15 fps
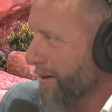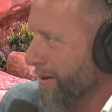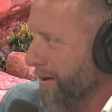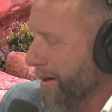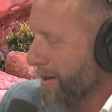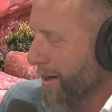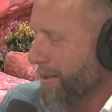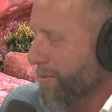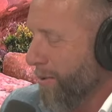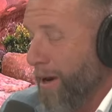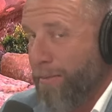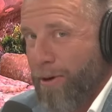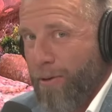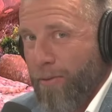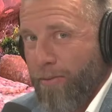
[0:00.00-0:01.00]
And that's what
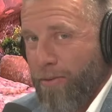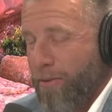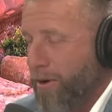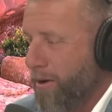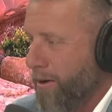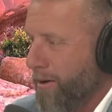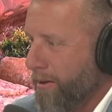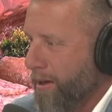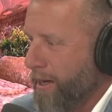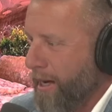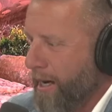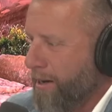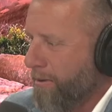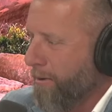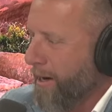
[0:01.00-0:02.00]
I'm going through currently. And
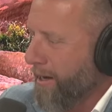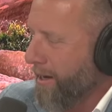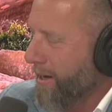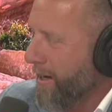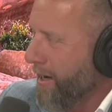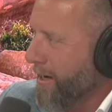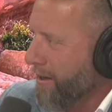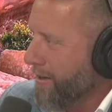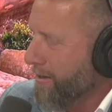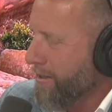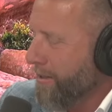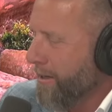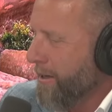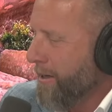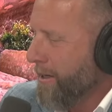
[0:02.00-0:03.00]
I know I can get out of
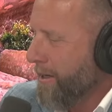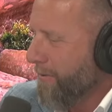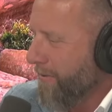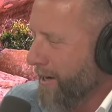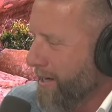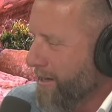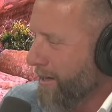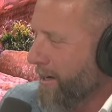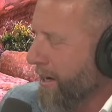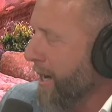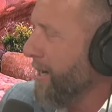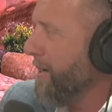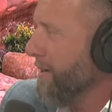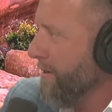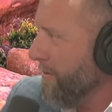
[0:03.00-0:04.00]
this. If he did it,
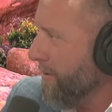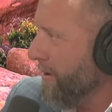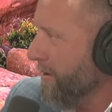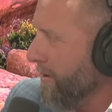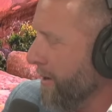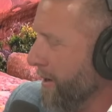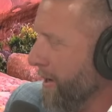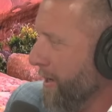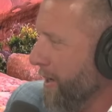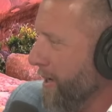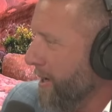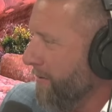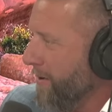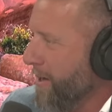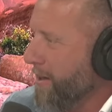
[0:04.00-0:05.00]
I can do it. Yeah.
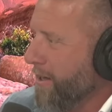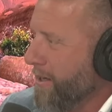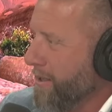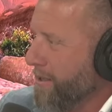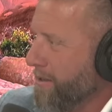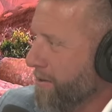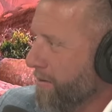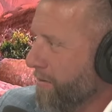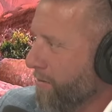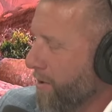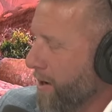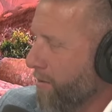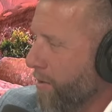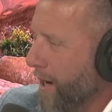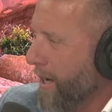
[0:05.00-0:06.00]
And if he thinks a certain
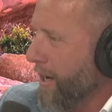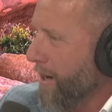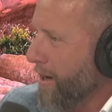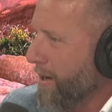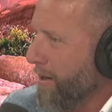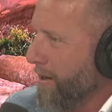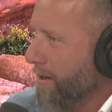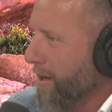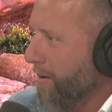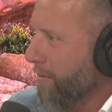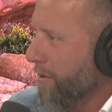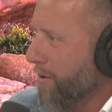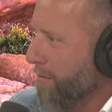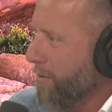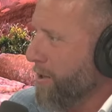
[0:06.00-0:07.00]
way, why can't I think that
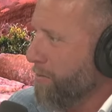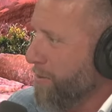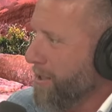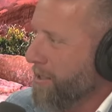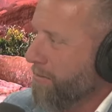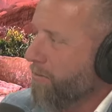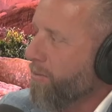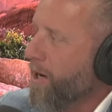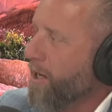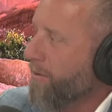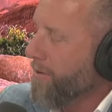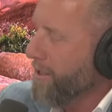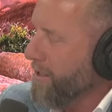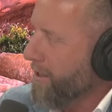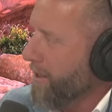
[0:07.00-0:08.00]
way? There must be some
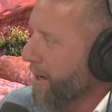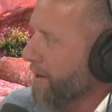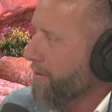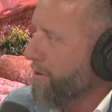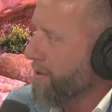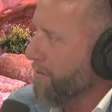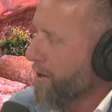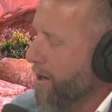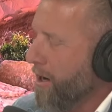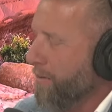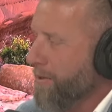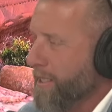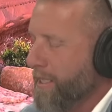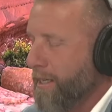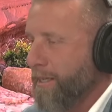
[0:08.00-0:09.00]
relevance to that. There's some
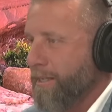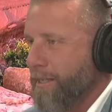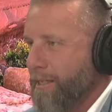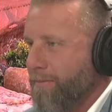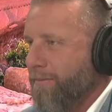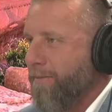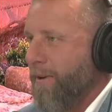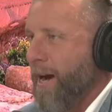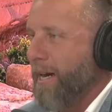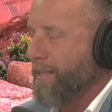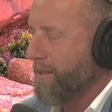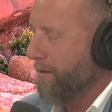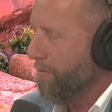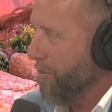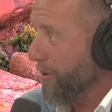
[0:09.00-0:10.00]
common sense and some
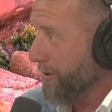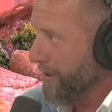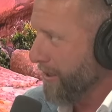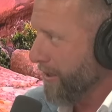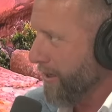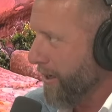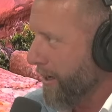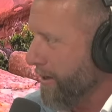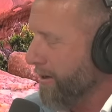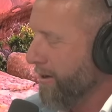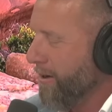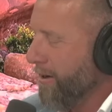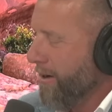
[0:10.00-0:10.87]
facts that are built into that.